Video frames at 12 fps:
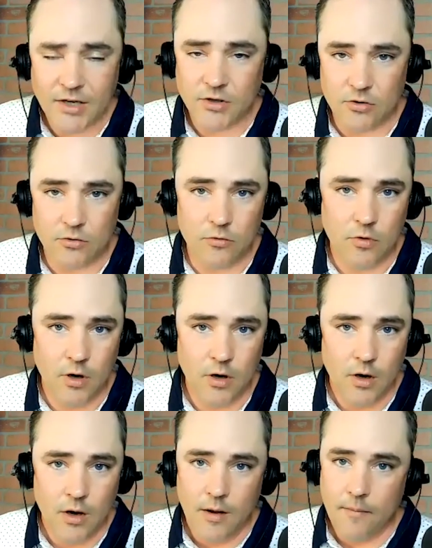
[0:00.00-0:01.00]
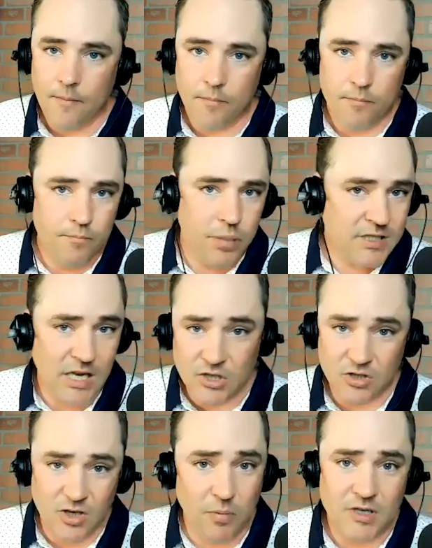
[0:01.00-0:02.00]
to
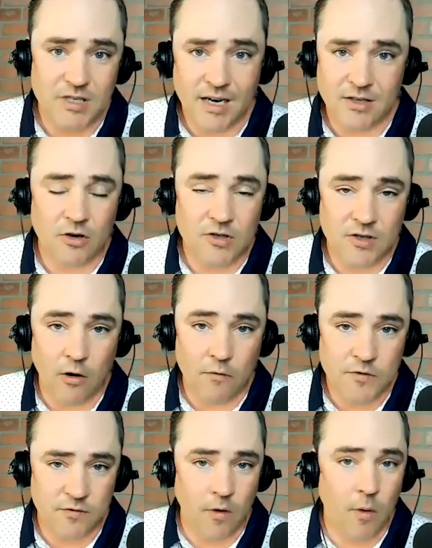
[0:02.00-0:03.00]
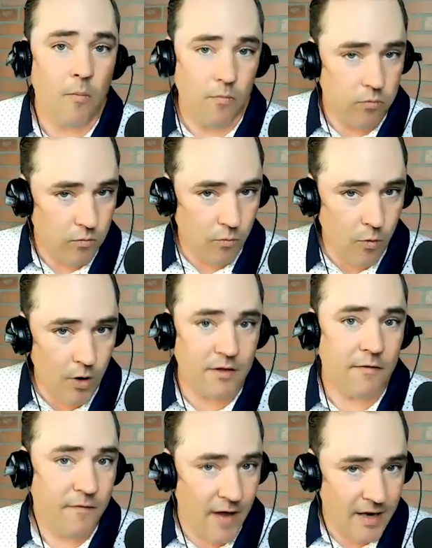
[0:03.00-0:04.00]
potentially protect ourselves from what the
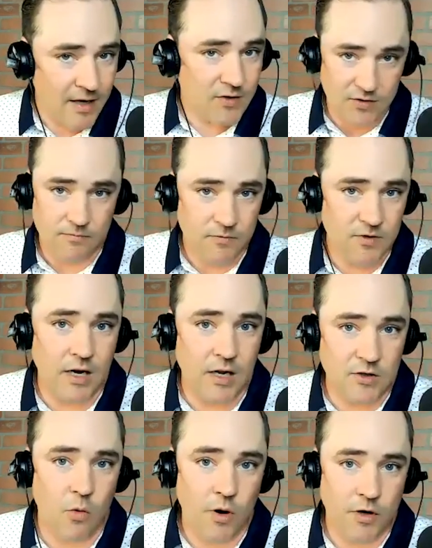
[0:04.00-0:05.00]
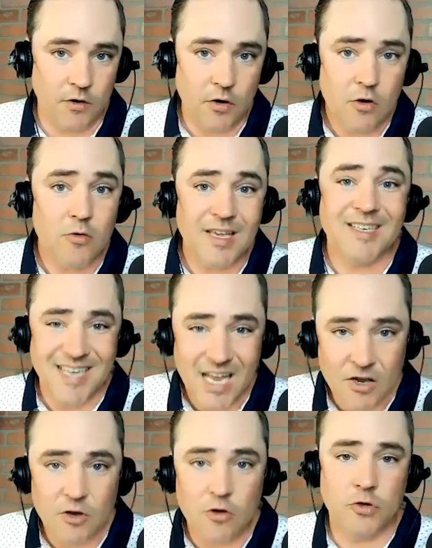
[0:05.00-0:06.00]
Fed has said it's going to do,
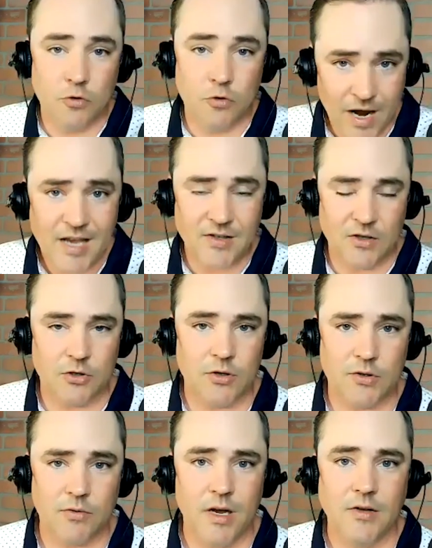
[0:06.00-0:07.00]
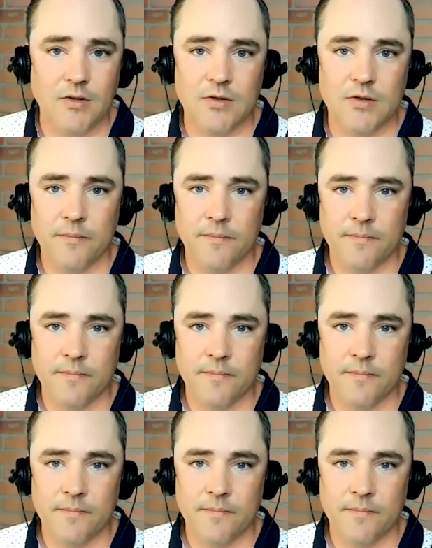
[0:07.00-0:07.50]
continue to raise interest rates?